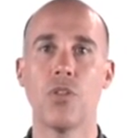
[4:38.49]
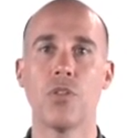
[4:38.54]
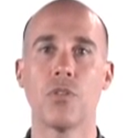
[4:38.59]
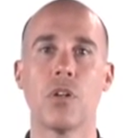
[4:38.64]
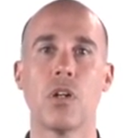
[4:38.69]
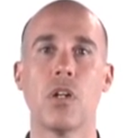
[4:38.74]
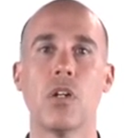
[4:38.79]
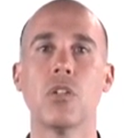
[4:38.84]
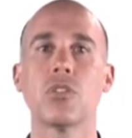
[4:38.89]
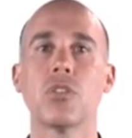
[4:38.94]
There
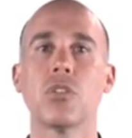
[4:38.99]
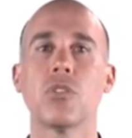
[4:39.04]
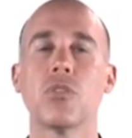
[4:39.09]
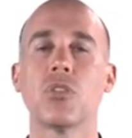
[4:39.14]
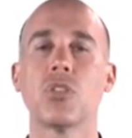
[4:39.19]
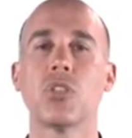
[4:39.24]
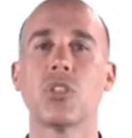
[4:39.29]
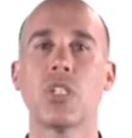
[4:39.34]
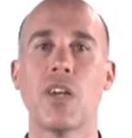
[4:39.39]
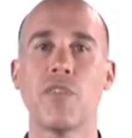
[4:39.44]
are also
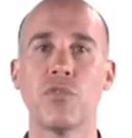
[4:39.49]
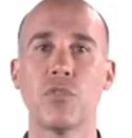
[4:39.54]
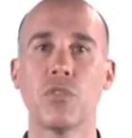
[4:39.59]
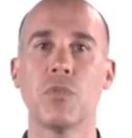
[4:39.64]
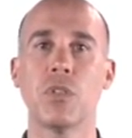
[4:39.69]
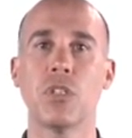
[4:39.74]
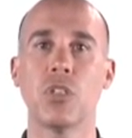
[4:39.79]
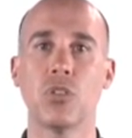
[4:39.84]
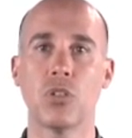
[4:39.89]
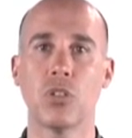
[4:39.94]
several
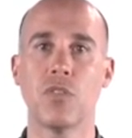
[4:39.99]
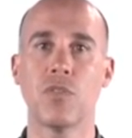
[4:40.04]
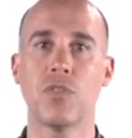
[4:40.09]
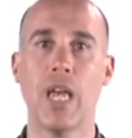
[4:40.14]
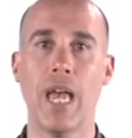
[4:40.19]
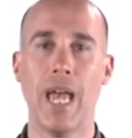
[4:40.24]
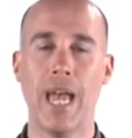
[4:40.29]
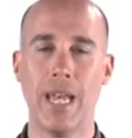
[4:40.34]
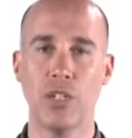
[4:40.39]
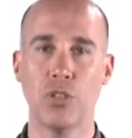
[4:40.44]

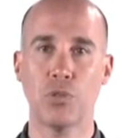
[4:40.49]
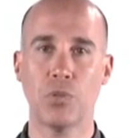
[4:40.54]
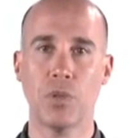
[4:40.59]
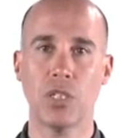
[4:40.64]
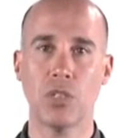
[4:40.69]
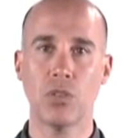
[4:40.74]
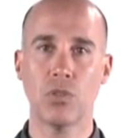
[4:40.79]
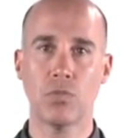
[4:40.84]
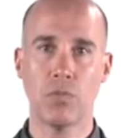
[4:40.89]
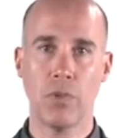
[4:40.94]
reserved
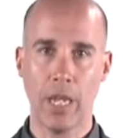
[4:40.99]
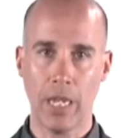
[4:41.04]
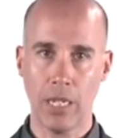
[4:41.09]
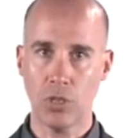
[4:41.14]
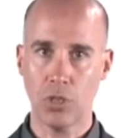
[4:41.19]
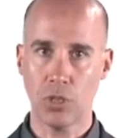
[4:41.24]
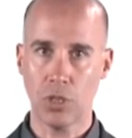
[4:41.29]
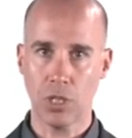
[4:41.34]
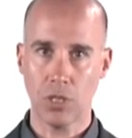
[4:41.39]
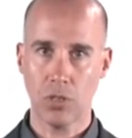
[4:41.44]
address
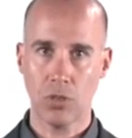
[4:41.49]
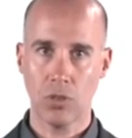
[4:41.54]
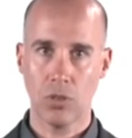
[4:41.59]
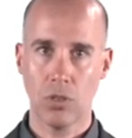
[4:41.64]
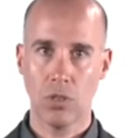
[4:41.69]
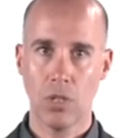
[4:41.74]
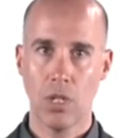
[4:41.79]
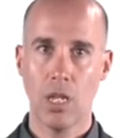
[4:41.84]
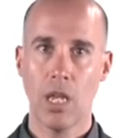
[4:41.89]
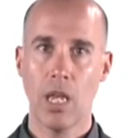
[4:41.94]

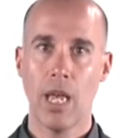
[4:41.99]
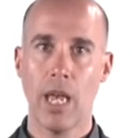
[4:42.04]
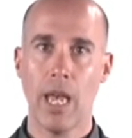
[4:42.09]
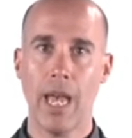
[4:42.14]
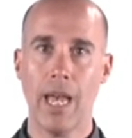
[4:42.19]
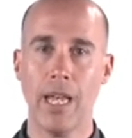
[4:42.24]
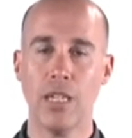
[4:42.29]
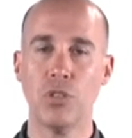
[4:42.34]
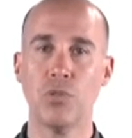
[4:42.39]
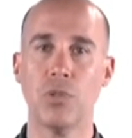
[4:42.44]
ranges.
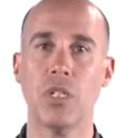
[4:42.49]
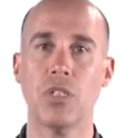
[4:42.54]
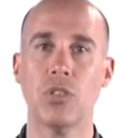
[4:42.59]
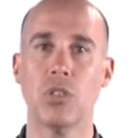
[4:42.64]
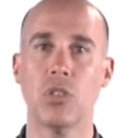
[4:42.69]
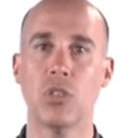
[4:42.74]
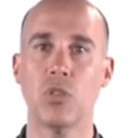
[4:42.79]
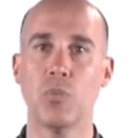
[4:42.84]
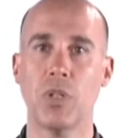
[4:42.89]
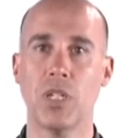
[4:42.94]

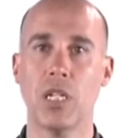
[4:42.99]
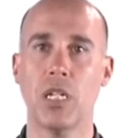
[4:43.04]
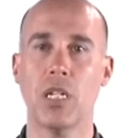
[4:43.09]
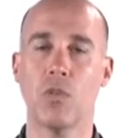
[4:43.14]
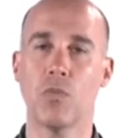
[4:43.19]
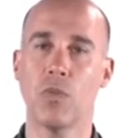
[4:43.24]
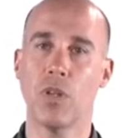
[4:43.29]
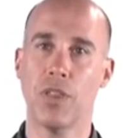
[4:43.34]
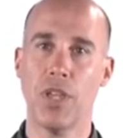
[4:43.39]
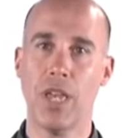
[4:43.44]
Addresses
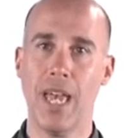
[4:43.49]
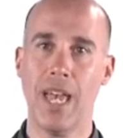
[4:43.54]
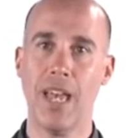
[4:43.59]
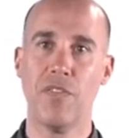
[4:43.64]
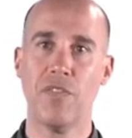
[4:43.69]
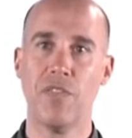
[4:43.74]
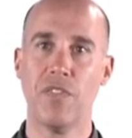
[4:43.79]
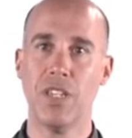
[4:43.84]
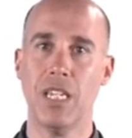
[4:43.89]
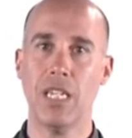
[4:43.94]
beginning with
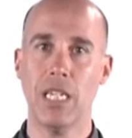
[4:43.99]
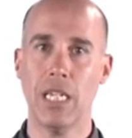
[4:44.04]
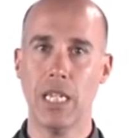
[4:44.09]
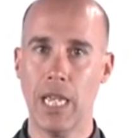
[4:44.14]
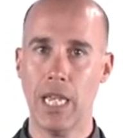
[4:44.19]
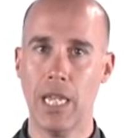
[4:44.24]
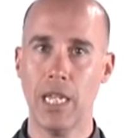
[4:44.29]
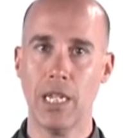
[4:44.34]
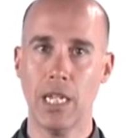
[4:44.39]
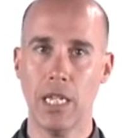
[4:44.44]

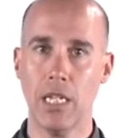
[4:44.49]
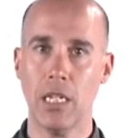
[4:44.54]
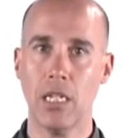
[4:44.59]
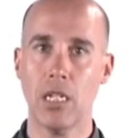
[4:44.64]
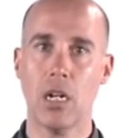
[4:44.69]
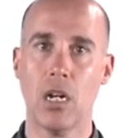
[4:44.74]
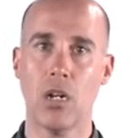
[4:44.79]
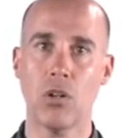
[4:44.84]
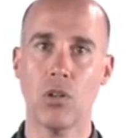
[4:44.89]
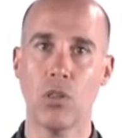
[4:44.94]
FE80
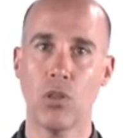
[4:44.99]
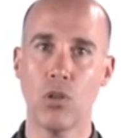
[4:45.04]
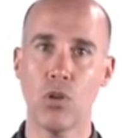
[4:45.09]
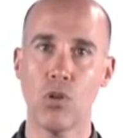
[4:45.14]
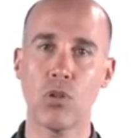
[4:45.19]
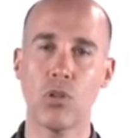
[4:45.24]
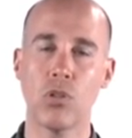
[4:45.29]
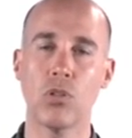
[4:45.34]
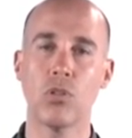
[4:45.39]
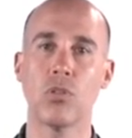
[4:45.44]
are
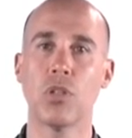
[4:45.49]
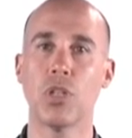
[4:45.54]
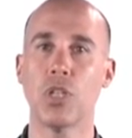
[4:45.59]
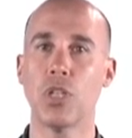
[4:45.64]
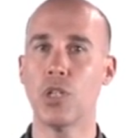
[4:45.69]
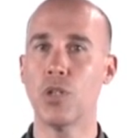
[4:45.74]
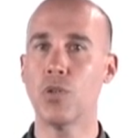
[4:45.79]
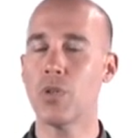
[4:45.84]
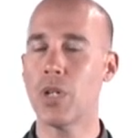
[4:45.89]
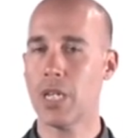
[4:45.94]
local
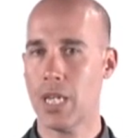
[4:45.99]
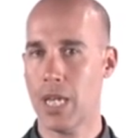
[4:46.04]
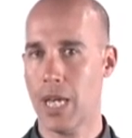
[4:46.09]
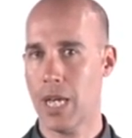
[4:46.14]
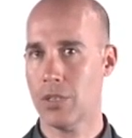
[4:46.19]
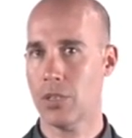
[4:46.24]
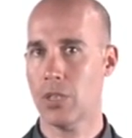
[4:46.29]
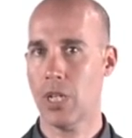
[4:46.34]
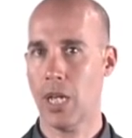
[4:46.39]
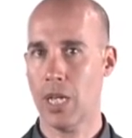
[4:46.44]

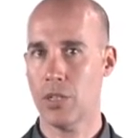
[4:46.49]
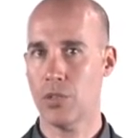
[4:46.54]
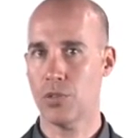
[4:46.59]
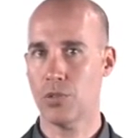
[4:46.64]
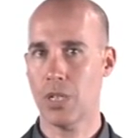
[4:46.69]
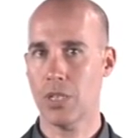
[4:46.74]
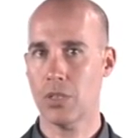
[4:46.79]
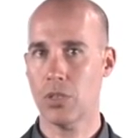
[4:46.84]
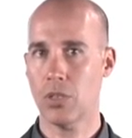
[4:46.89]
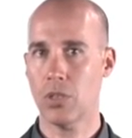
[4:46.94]
unicast
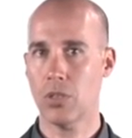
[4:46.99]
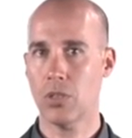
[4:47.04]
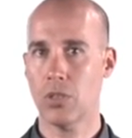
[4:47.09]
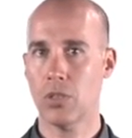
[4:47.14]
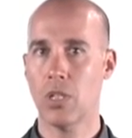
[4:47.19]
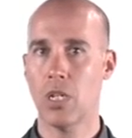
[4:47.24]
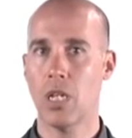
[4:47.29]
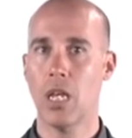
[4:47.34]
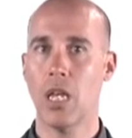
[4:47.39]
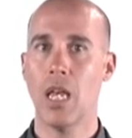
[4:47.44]

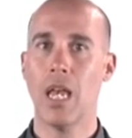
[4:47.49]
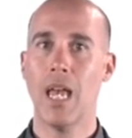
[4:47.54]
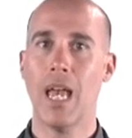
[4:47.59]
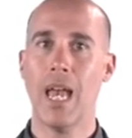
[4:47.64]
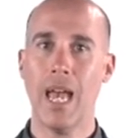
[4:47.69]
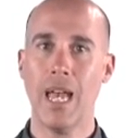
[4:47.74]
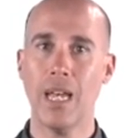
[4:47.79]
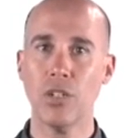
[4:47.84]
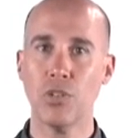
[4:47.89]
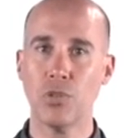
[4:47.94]
addresses.
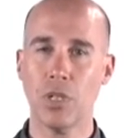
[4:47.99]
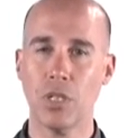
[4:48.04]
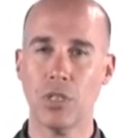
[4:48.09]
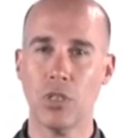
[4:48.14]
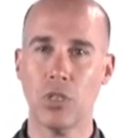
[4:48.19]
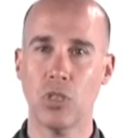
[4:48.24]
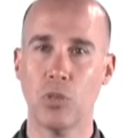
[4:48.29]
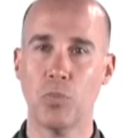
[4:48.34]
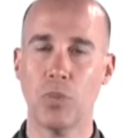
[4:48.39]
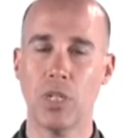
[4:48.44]

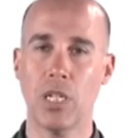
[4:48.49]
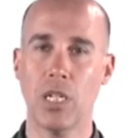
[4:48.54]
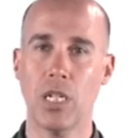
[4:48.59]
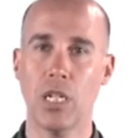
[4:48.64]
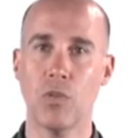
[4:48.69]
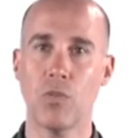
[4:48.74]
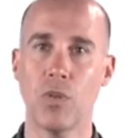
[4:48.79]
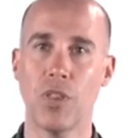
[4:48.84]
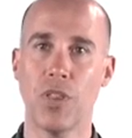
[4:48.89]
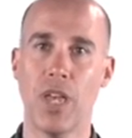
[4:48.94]
Addresses
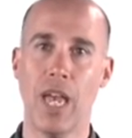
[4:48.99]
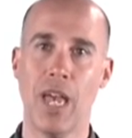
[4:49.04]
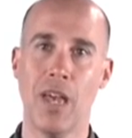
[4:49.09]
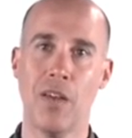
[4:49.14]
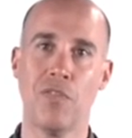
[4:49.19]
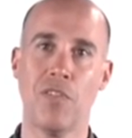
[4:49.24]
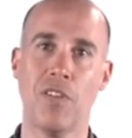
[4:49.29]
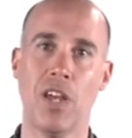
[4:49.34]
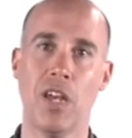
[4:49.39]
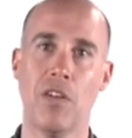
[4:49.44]
beginning with
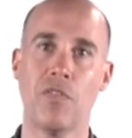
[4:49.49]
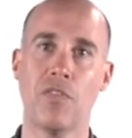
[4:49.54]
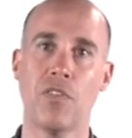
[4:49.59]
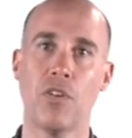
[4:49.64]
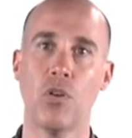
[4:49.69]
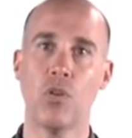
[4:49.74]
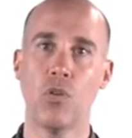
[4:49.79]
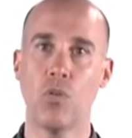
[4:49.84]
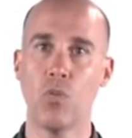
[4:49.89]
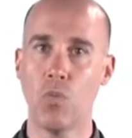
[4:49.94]

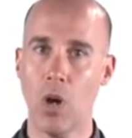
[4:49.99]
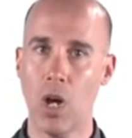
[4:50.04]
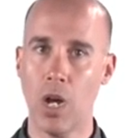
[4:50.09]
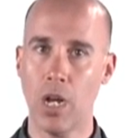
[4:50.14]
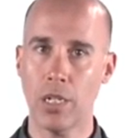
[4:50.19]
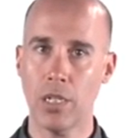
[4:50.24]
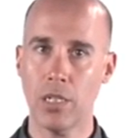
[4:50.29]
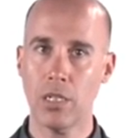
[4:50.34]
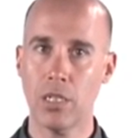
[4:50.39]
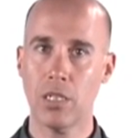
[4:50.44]

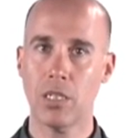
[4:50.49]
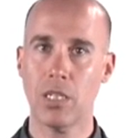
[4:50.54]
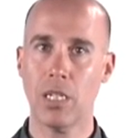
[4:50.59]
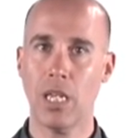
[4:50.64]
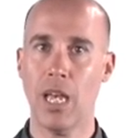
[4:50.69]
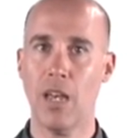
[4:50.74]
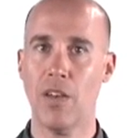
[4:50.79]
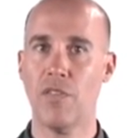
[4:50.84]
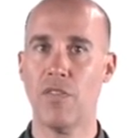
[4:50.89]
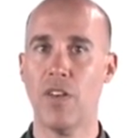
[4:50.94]
FF01 to
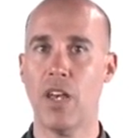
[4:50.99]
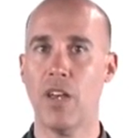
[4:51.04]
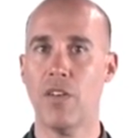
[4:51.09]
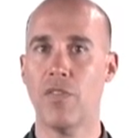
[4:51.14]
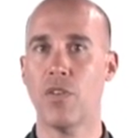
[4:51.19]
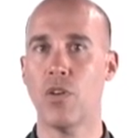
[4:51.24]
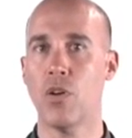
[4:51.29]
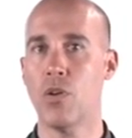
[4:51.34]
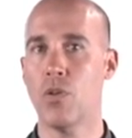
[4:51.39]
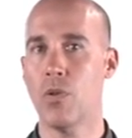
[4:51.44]

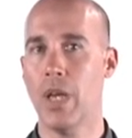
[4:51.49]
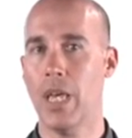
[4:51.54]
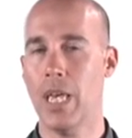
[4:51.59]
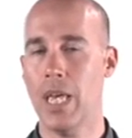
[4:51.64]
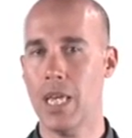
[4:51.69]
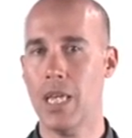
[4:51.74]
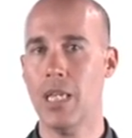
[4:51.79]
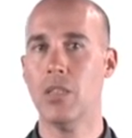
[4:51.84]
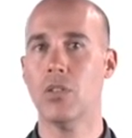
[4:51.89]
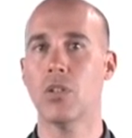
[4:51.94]

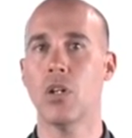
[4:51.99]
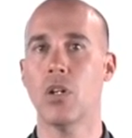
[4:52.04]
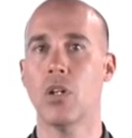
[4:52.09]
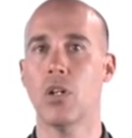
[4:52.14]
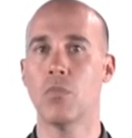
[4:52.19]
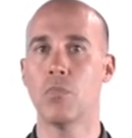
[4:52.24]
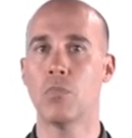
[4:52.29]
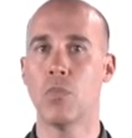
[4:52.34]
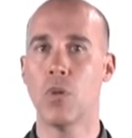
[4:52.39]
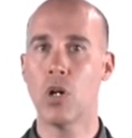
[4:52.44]
FF08
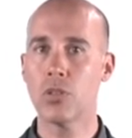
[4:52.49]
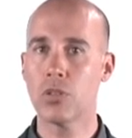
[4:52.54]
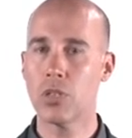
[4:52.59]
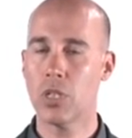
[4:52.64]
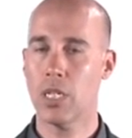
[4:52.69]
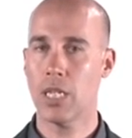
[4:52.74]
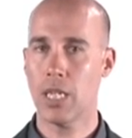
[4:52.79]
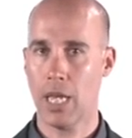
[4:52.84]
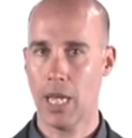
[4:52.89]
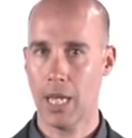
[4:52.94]
are
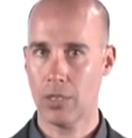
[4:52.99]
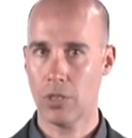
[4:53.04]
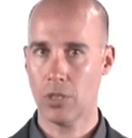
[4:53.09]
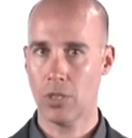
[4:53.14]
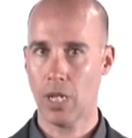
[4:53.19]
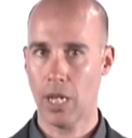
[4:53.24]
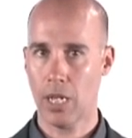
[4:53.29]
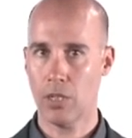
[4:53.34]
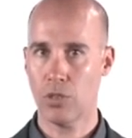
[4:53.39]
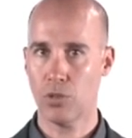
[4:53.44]

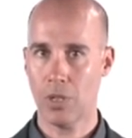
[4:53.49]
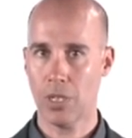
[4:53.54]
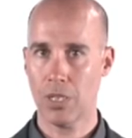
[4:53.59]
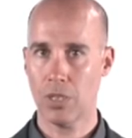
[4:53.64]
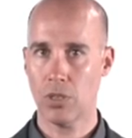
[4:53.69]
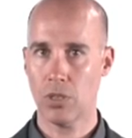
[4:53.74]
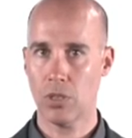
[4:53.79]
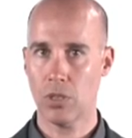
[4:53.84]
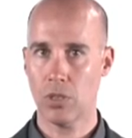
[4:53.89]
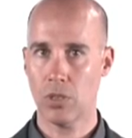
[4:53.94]
multicast
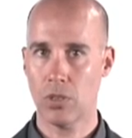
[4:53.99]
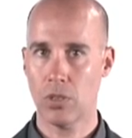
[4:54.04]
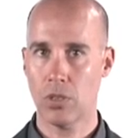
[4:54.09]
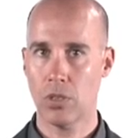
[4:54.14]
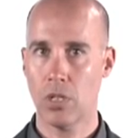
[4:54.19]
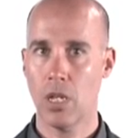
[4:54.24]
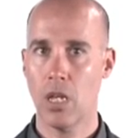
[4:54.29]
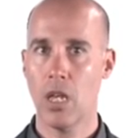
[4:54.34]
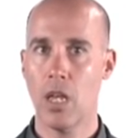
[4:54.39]
addresses.